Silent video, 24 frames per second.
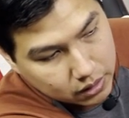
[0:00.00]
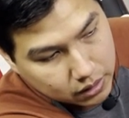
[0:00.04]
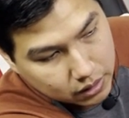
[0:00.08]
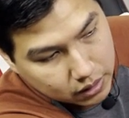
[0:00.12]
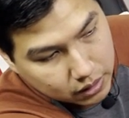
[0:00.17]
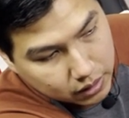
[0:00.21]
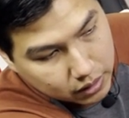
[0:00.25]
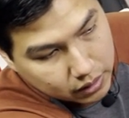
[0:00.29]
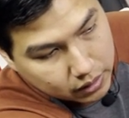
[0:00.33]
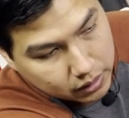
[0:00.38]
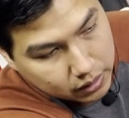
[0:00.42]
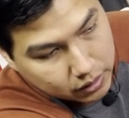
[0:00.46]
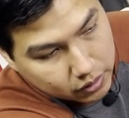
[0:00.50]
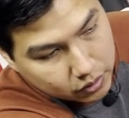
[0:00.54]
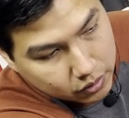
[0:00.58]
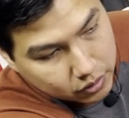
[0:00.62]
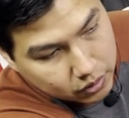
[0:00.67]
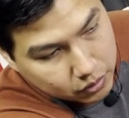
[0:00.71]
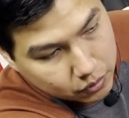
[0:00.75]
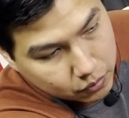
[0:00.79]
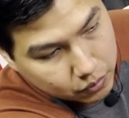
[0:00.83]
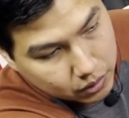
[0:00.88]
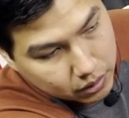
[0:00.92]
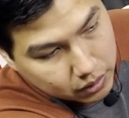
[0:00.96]
and
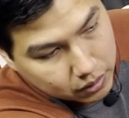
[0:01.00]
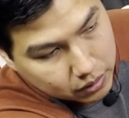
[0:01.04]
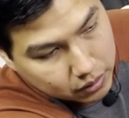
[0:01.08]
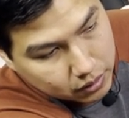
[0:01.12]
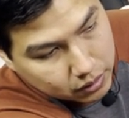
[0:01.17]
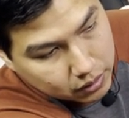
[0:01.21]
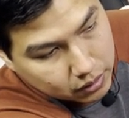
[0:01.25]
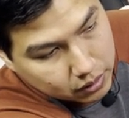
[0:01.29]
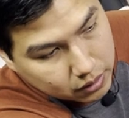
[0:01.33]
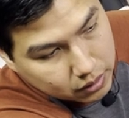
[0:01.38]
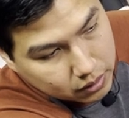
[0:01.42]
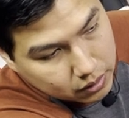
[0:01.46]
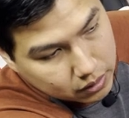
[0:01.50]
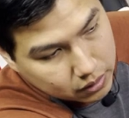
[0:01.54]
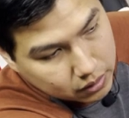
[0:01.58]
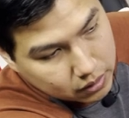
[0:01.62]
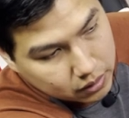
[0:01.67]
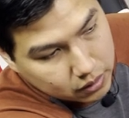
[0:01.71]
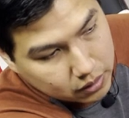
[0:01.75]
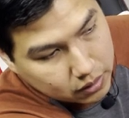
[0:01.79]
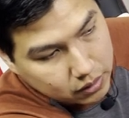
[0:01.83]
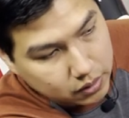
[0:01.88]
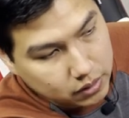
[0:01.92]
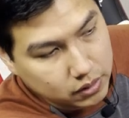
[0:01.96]
another one
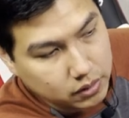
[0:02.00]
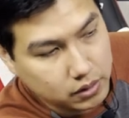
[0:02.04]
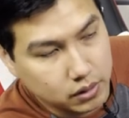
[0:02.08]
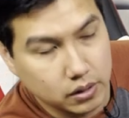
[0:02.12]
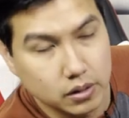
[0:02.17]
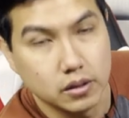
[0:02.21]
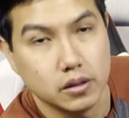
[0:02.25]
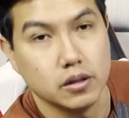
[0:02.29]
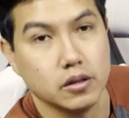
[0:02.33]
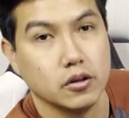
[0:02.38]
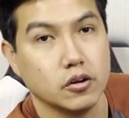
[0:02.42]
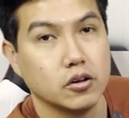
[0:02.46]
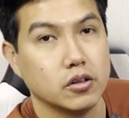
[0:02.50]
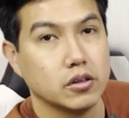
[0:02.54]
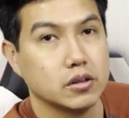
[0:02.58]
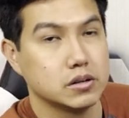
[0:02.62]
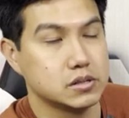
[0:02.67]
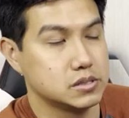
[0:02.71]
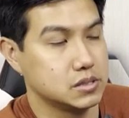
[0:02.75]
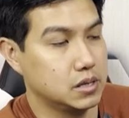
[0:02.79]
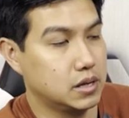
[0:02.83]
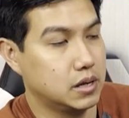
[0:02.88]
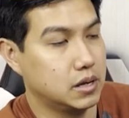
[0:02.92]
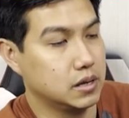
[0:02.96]
in the other
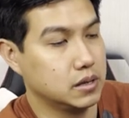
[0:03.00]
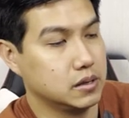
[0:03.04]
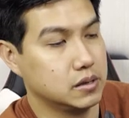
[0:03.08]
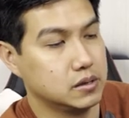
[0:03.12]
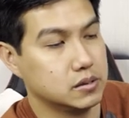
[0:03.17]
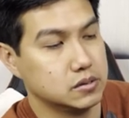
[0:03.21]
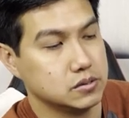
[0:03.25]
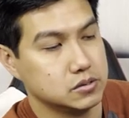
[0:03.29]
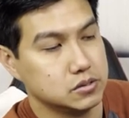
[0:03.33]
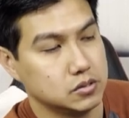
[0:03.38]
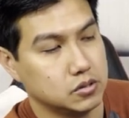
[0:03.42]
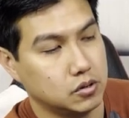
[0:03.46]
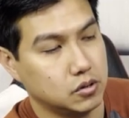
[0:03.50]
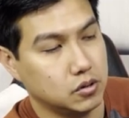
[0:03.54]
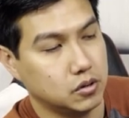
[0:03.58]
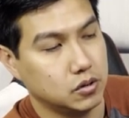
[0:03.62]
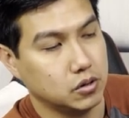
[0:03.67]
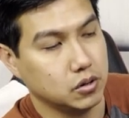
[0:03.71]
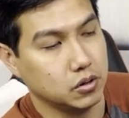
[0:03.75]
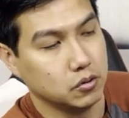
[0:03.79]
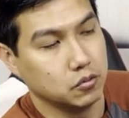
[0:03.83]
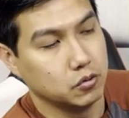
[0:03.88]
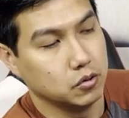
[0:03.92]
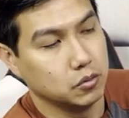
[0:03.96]
side so
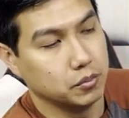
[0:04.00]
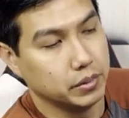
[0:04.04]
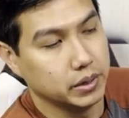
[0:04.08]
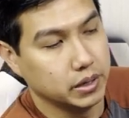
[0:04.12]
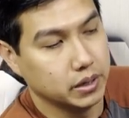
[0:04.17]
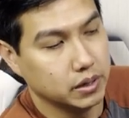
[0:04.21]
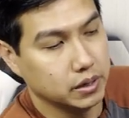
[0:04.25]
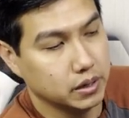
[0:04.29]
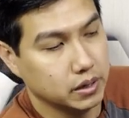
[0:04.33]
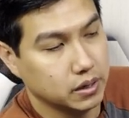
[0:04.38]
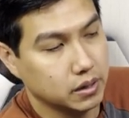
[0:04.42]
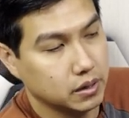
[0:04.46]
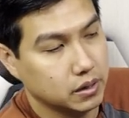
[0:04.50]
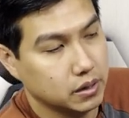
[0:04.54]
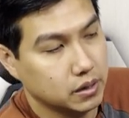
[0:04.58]
it will be